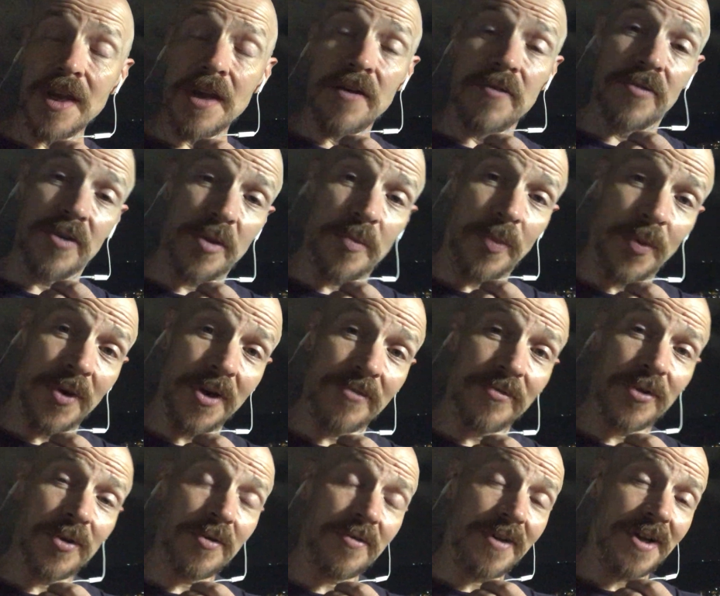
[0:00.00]
For the point of
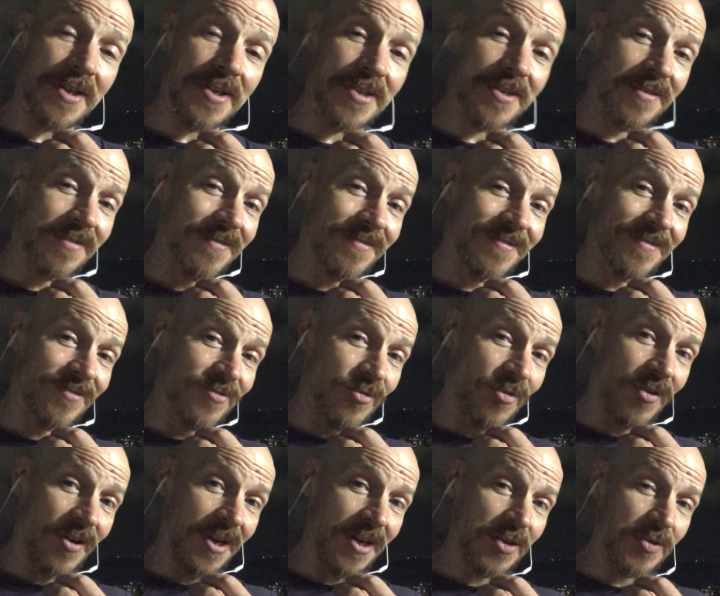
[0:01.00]
view of us
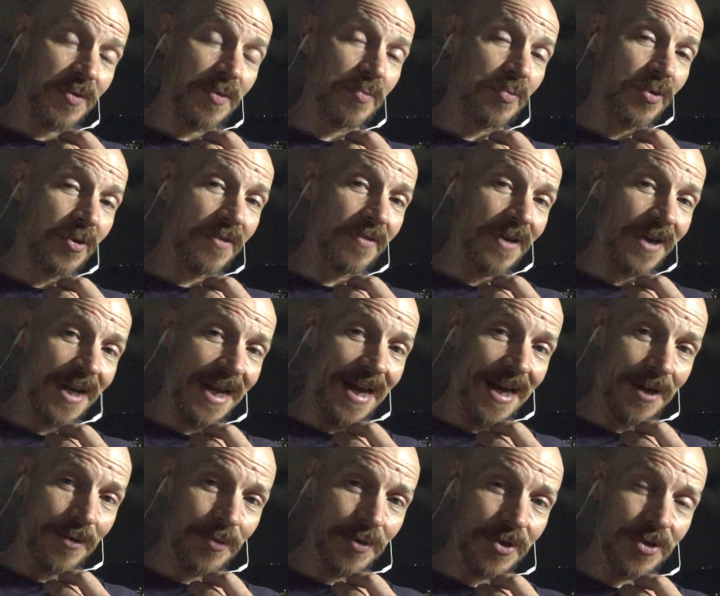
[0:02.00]
trying to improve our
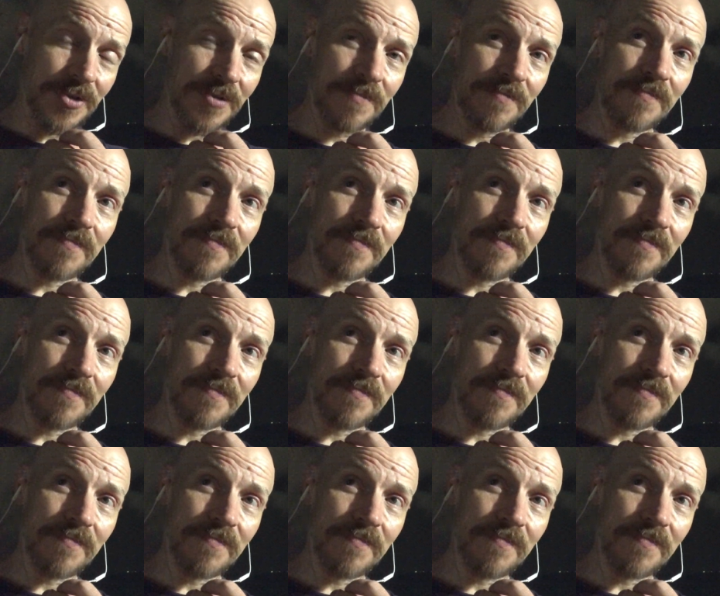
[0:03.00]
language,